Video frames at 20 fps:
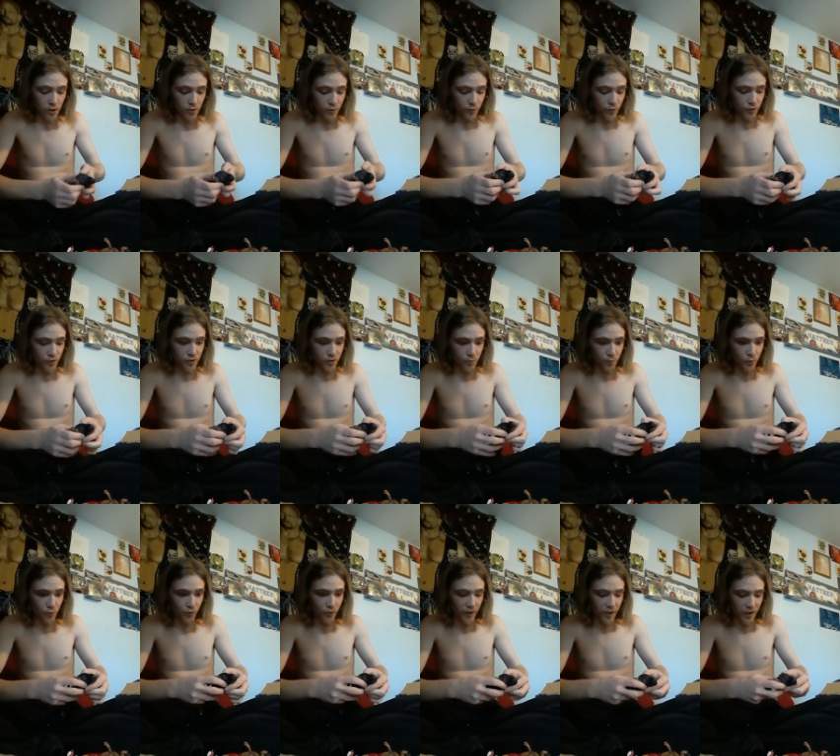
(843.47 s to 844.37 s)
For a
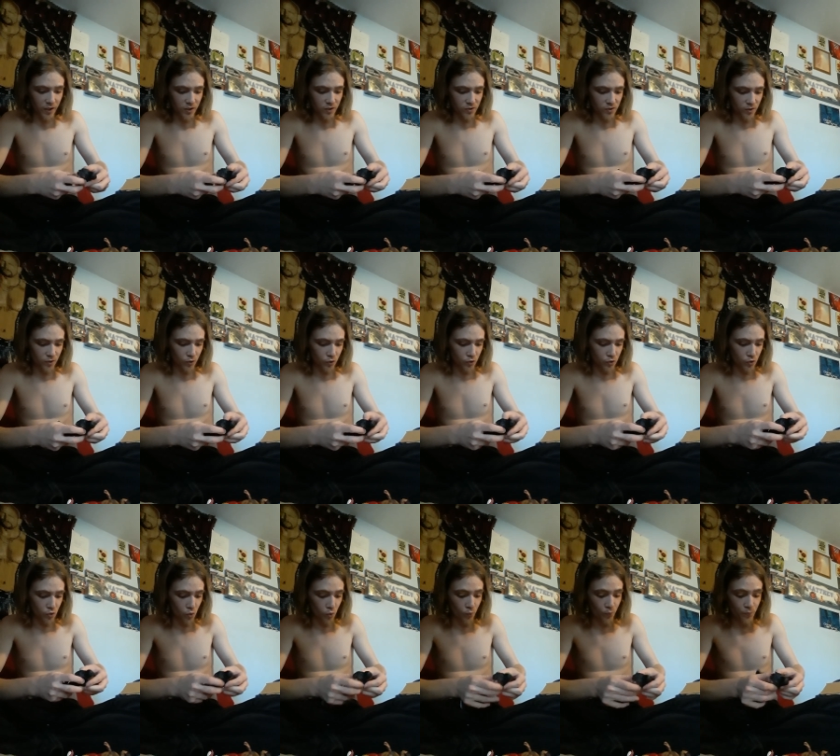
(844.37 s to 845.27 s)
simple fact is it looks
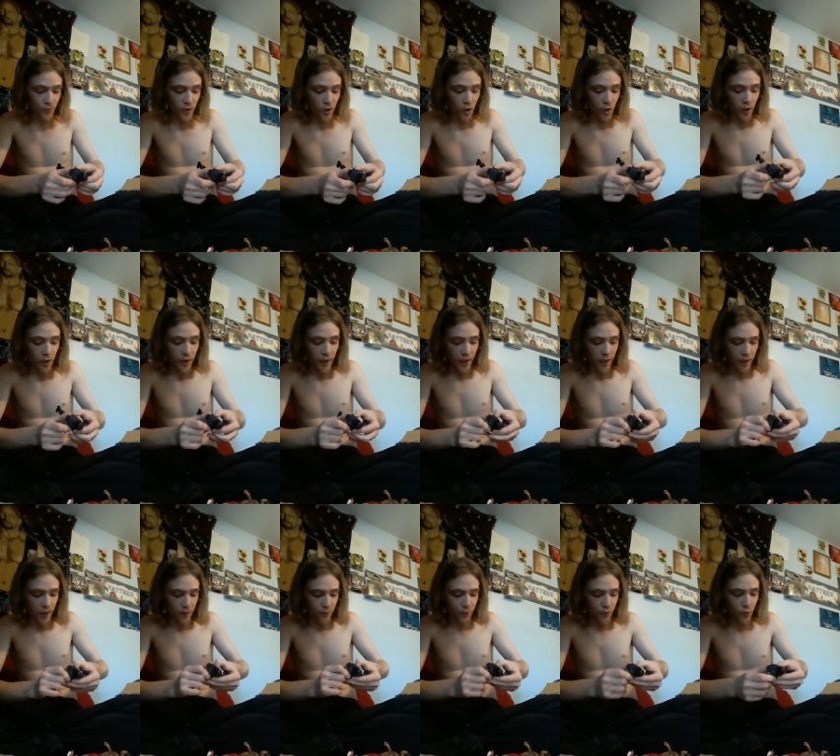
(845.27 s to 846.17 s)
cool.
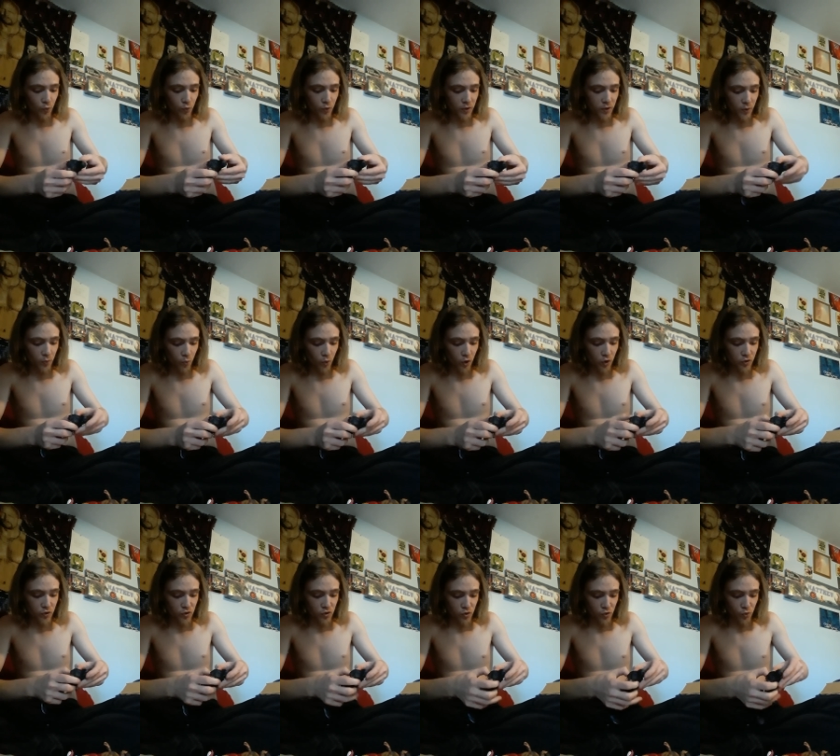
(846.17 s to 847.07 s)
And if you really want
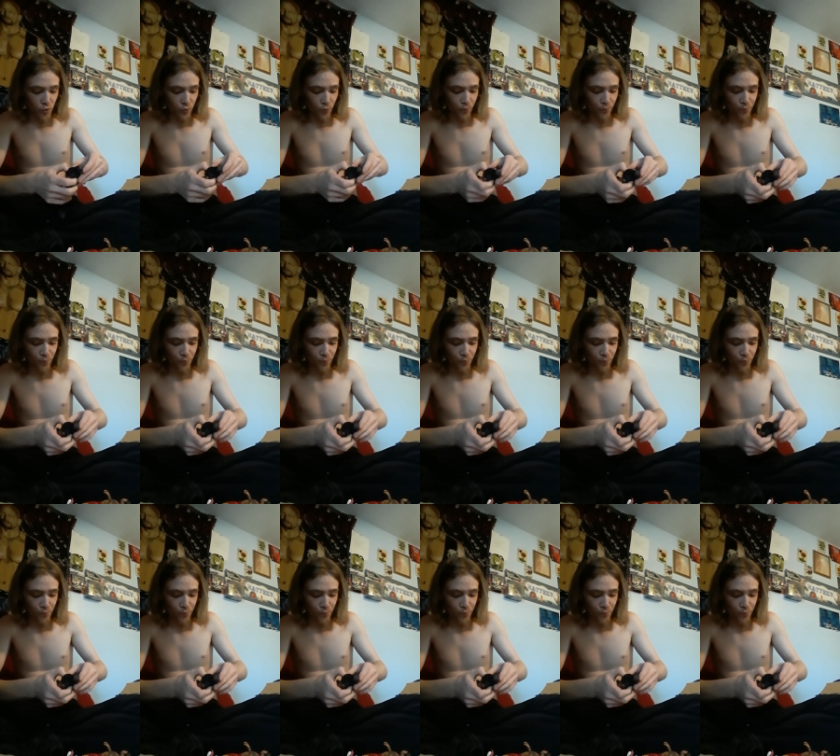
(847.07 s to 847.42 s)
to,